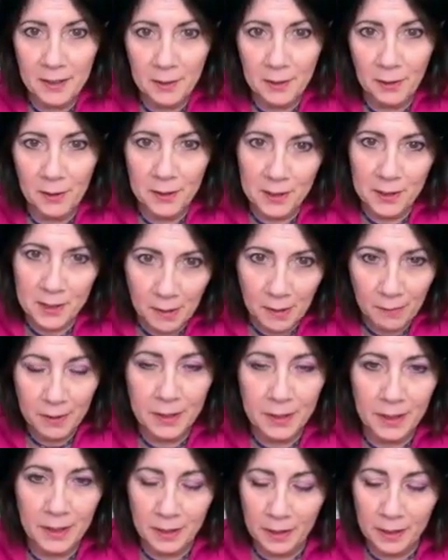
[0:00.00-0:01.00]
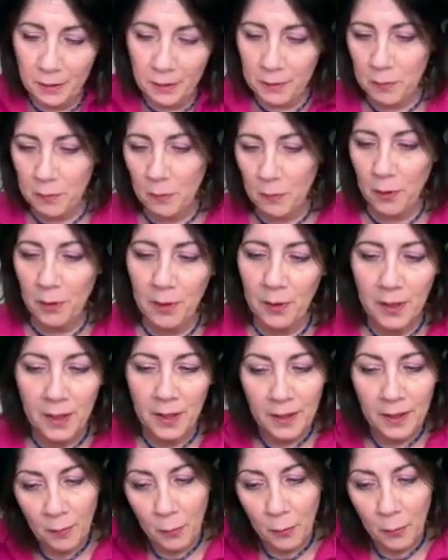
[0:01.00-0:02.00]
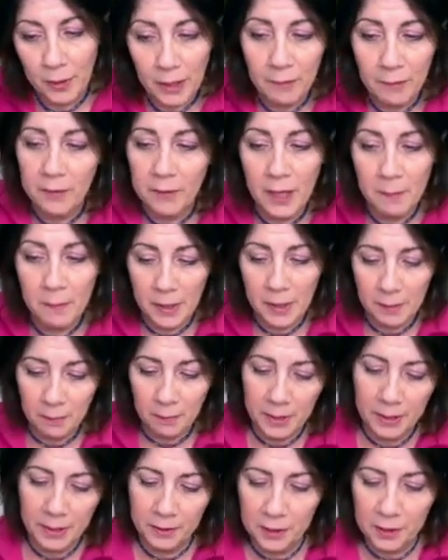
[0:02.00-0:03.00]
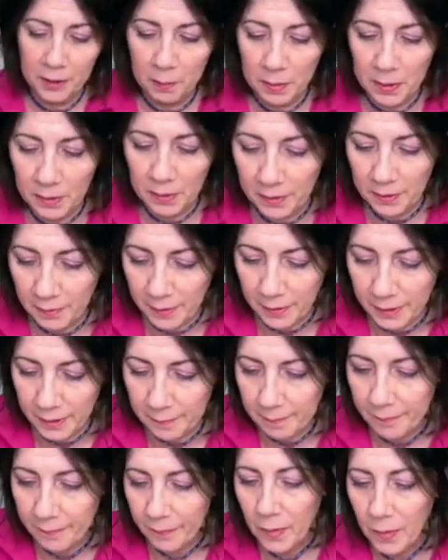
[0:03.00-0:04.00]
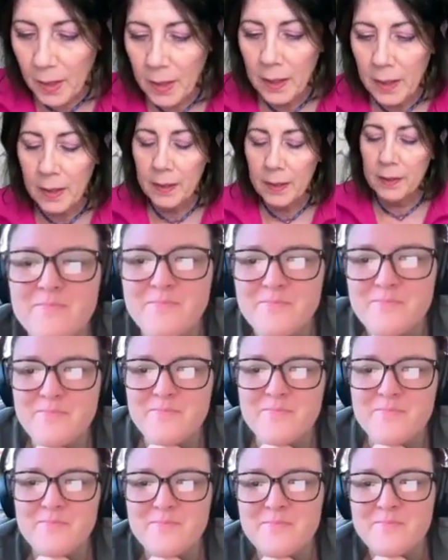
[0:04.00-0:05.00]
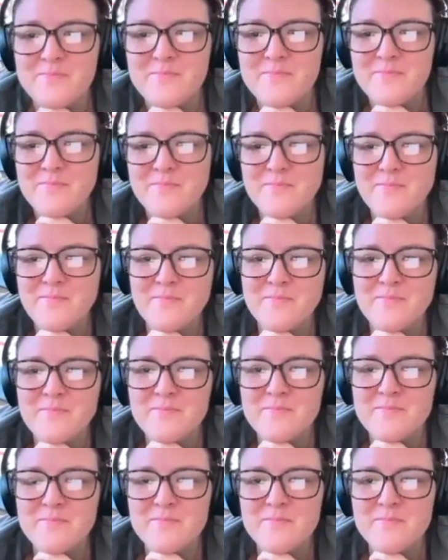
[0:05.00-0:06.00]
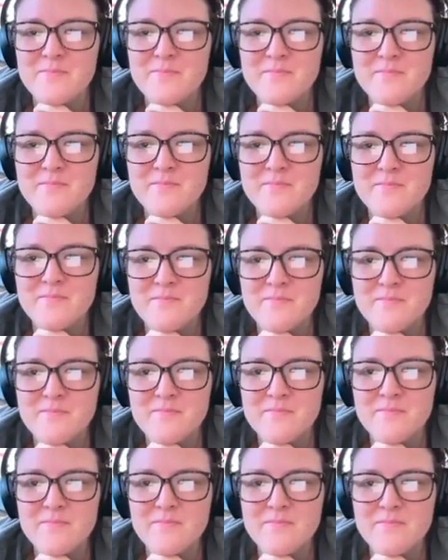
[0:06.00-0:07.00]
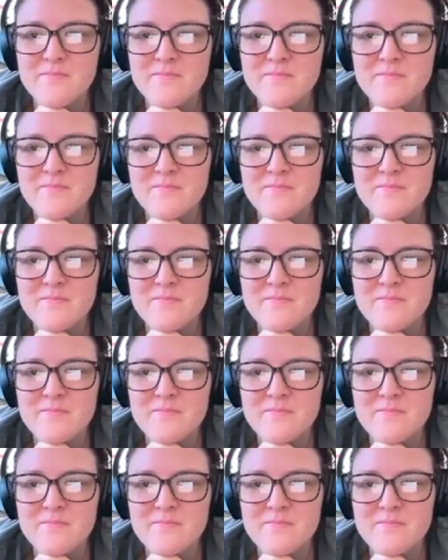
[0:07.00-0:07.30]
to this 17 years worth, wherever they may be in spirit, right? Mm-hmm. So and and we're gonna ten for sure 10 swipe it